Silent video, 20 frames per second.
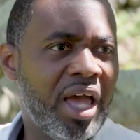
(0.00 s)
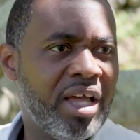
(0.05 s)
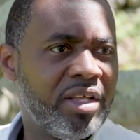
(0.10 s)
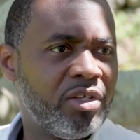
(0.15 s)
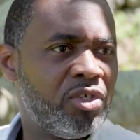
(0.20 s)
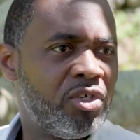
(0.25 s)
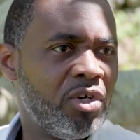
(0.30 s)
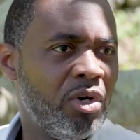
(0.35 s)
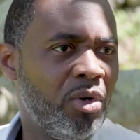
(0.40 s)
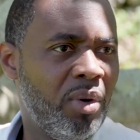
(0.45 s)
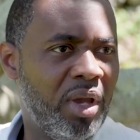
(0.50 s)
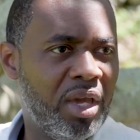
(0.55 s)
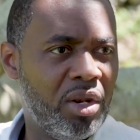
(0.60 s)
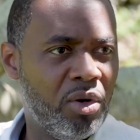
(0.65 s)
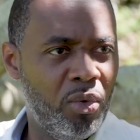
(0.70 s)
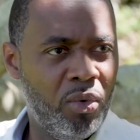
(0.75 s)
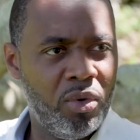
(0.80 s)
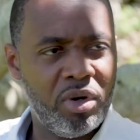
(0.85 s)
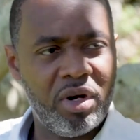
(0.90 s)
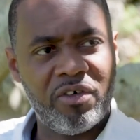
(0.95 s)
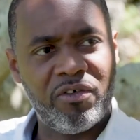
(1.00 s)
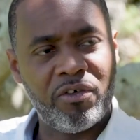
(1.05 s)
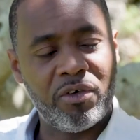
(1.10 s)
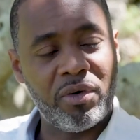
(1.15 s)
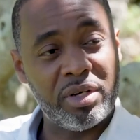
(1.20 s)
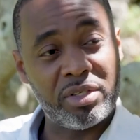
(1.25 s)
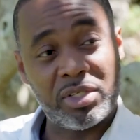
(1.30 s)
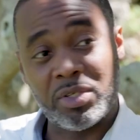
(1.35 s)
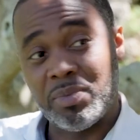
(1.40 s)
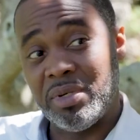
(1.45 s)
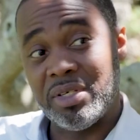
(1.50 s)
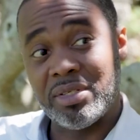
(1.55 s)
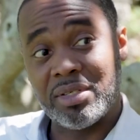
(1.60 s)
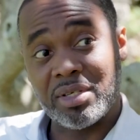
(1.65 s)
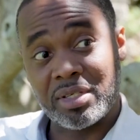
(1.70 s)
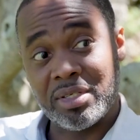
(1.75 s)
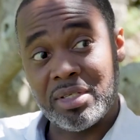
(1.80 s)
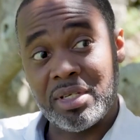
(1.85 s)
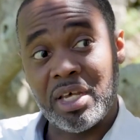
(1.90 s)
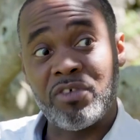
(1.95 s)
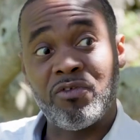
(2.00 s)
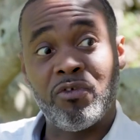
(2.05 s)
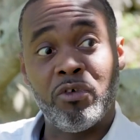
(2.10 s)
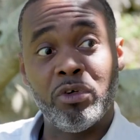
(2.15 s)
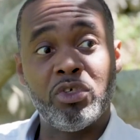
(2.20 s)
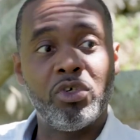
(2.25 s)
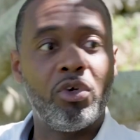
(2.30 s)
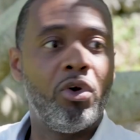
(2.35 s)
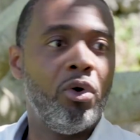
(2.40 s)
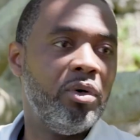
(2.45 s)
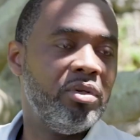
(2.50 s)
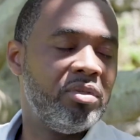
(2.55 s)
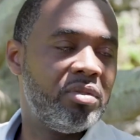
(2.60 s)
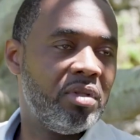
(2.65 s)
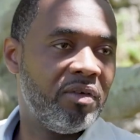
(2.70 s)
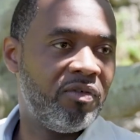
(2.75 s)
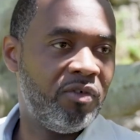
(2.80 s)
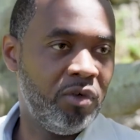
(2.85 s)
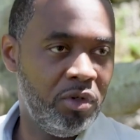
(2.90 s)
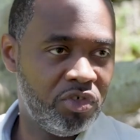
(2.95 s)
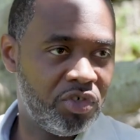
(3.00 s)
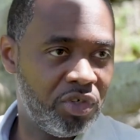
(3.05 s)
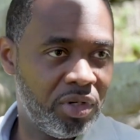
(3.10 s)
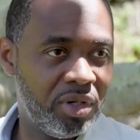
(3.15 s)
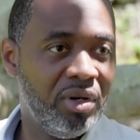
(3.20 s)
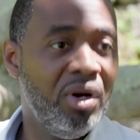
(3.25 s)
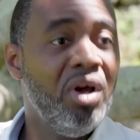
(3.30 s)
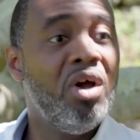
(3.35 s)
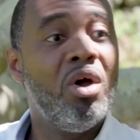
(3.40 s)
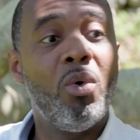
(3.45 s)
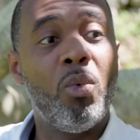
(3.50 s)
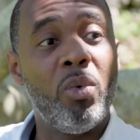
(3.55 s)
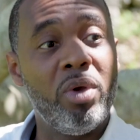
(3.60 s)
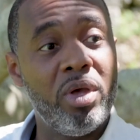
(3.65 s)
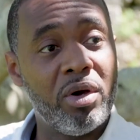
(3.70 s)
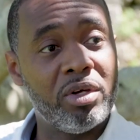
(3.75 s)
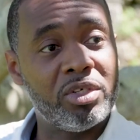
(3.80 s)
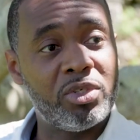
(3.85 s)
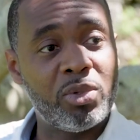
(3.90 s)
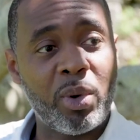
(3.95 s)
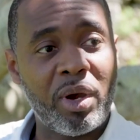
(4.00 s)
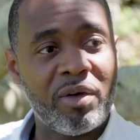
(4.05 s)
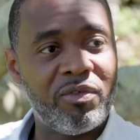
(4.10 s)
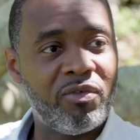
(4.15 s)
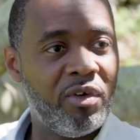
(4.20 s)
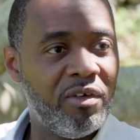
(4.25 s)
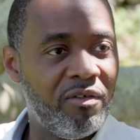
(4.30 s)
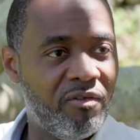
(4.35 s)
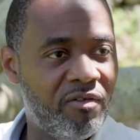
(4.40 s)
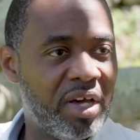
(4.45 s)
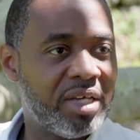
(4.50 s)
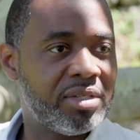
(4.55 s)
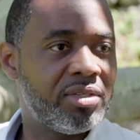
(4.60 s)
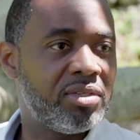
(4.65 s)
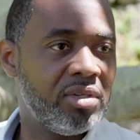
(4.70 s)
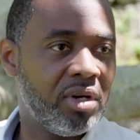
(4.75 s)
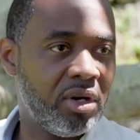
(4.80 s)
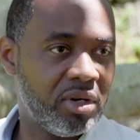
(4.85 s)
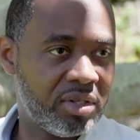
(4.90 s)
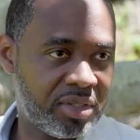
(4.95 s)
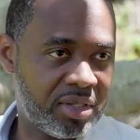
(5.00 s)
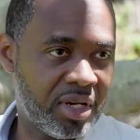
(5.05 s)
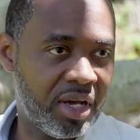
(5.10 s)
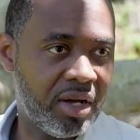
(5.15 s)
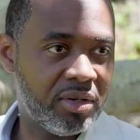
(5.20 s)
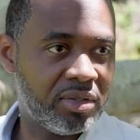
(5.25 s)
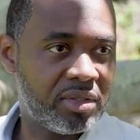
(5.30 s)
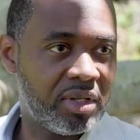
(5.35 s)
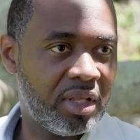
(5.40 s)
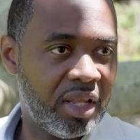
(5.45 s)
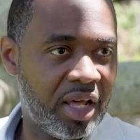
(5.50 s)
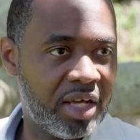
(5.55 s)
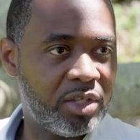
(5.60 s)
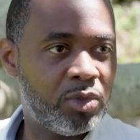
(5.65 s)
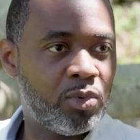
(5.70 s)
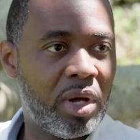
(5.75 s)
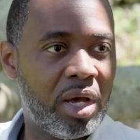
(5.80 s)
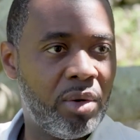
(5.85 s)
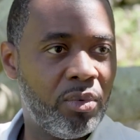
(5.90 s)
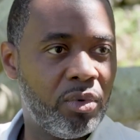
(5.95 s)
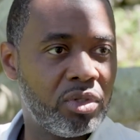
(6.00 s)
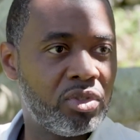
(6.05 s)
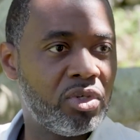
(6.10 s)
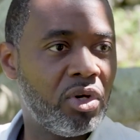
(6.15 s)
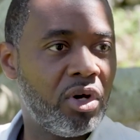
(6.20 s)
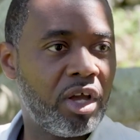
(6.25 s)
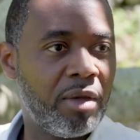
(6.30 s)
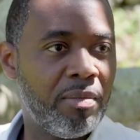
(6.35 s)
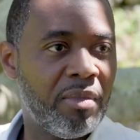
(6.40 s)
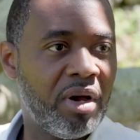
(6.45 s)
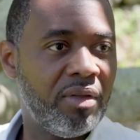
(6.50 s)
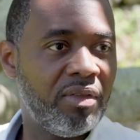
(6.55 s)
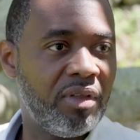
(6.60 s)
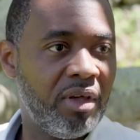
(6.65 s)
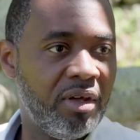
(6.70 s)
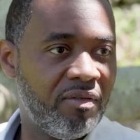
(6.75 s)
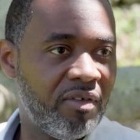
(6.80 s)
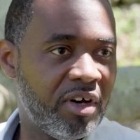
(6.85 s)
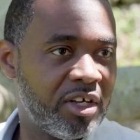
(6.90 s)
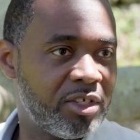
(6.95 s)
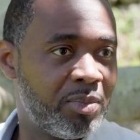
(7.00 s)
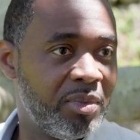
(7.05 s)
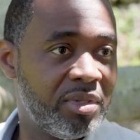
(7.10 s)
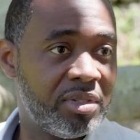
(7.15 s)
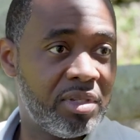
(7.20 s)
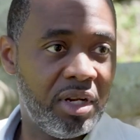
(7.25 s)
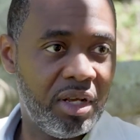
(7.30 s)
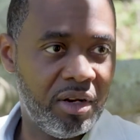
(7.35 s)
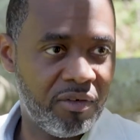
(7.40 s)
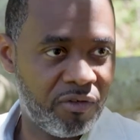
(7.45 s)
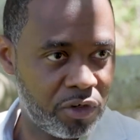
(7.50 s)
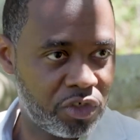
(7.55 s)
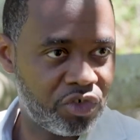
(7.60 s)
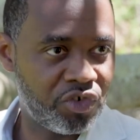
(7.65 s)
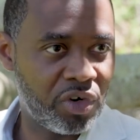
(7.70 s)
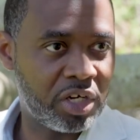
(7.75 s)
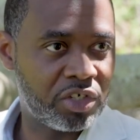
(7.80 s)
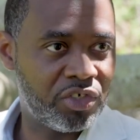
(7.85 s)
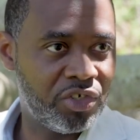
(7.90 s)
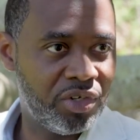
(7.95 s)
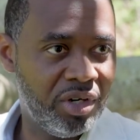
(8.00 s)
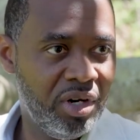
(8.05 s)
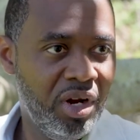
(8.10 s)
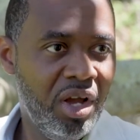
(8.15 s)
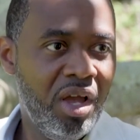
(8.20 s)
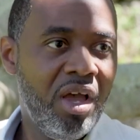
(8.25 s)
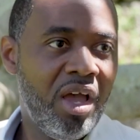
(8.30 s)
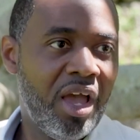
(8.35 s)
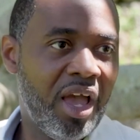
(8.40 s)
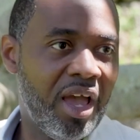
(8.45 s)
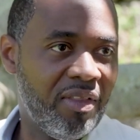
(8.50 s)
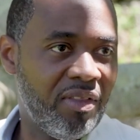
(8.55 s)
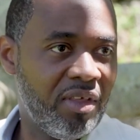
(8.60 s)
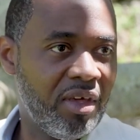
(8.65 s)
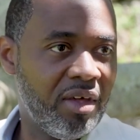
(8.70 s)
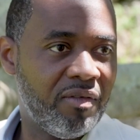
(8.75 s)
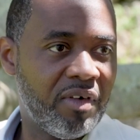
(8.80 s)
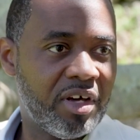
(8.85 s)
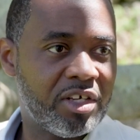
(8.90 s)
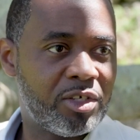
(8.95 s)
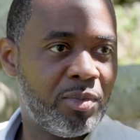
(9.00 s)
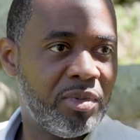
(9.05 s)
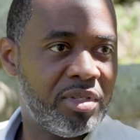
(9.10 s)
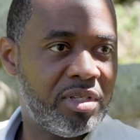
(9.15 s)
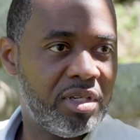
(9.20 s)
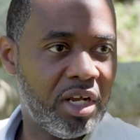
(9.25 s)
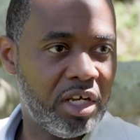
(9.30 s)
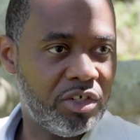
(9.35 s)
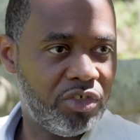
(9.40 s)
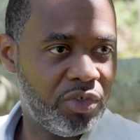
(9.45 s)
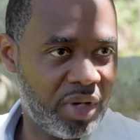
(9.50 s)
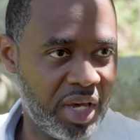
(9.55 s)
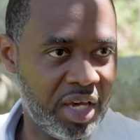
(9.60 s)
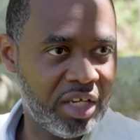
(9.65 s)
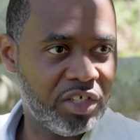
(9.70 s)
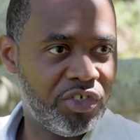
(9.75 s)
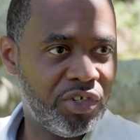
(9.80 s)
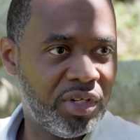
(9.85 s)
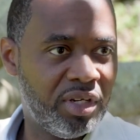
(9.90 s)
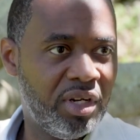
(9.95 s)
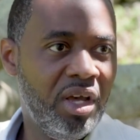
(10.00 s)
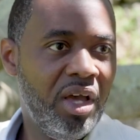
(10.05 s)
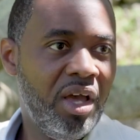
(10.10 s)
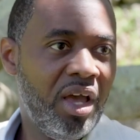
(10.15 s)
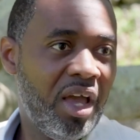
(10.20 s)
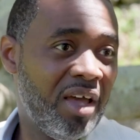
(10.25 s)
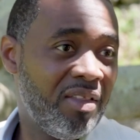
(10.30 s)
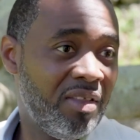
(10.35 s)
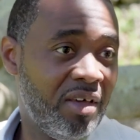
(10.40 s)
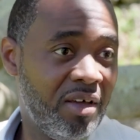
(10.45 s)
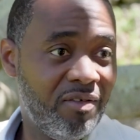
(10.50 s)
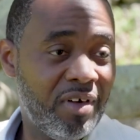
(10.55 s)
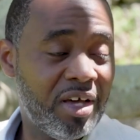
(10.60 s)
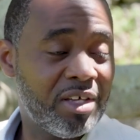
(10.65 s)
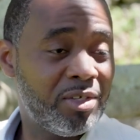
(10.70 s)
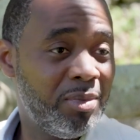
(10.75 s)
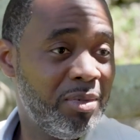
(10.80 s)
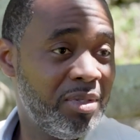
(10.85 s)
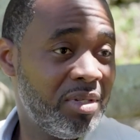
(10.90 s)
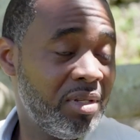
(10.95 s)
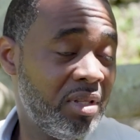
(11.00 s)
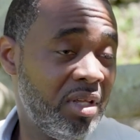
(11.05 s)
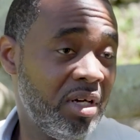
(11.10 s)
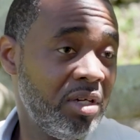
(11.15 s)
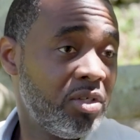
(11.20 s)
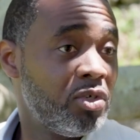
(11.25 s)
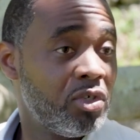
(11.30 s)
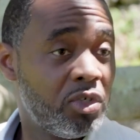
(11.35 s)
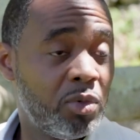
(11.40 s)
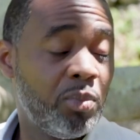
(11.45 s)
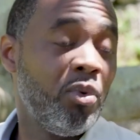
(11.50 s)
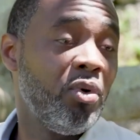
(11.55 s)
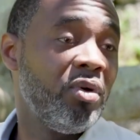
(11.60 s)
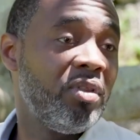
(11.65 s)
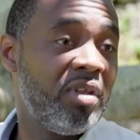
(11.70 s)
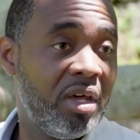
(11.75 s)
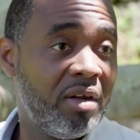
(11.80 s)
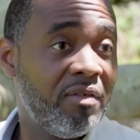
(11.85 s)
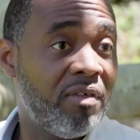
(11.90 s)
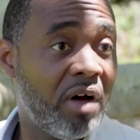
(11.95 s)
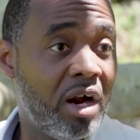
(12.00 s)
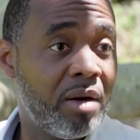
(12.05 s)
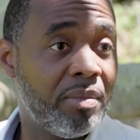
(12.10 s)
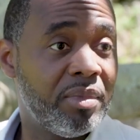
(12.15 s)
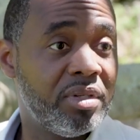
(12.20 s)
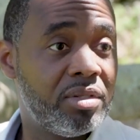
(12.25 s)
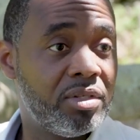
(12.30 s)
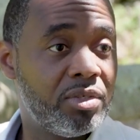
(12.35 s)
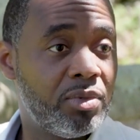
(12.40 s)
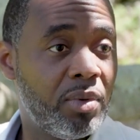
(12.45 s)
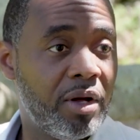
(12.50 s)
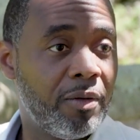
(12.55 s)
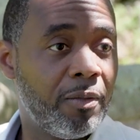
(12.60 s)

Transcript: And so in order for us to be successful to grow into the future, we also have to invest in ourselves. And that's why we're talking about the investments in infrastructure and the investments in education and the investments in things to support the environment as